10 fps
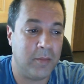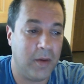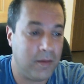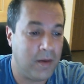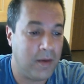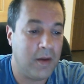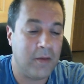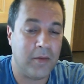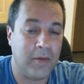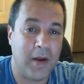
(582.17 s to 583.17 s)
But
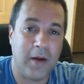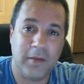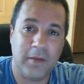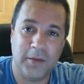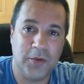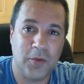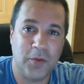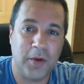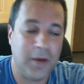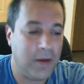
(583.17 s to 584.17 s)
for now,
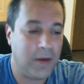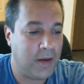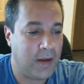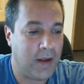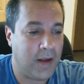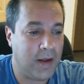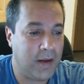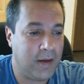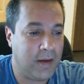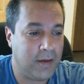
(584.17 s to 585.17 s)
enjoy,
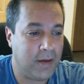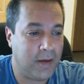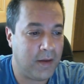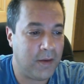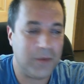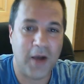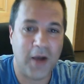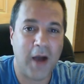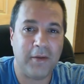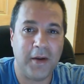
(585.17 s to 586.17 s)
and I know it's
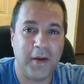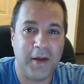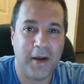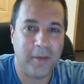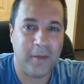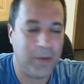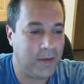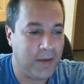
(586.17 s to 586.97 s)
hot right now, but